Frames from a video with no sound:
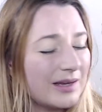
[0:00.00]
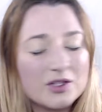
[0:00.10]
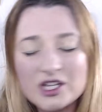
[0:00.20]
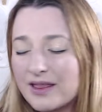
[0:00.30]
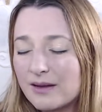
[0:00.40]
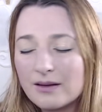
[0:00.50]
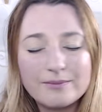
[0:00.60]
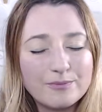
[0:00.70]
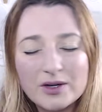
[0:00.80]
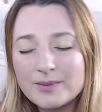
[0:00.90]
which I
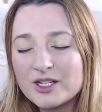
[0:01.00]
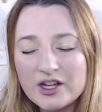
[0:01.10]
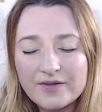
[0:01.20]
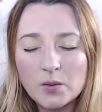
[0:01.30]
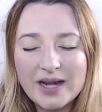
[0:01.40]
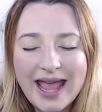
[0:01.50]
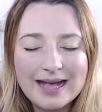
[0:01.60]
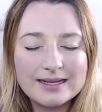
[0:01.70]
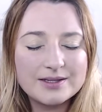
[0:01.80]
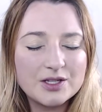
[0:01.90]
think pretty much everyone
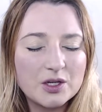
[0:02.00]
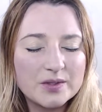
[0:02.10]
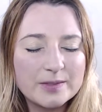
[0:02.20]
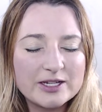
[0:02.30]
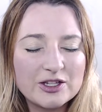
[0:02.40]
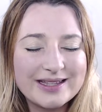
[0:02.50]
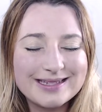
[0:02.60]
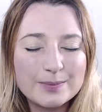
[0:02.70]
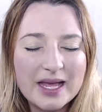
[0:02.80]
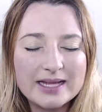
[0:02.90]
has, you know, especially
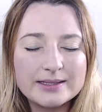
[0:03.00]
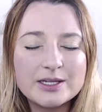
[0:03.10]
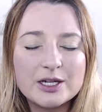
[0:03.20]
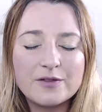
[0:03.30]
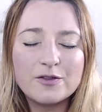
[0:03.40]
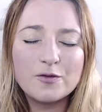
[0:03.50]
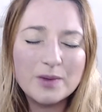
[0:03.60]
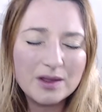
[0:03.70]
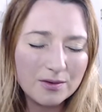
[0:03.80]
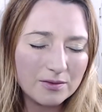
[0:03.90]
this past year, if you've
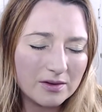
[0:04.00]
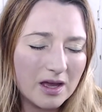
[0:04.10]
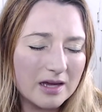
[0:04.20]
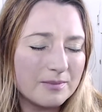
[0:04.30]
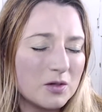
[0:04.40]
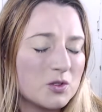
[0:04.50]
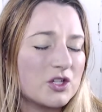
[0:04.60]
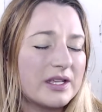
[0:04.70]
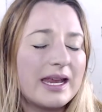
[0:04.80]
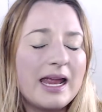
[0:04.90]
been through a lot
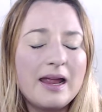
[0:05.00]
emotionally,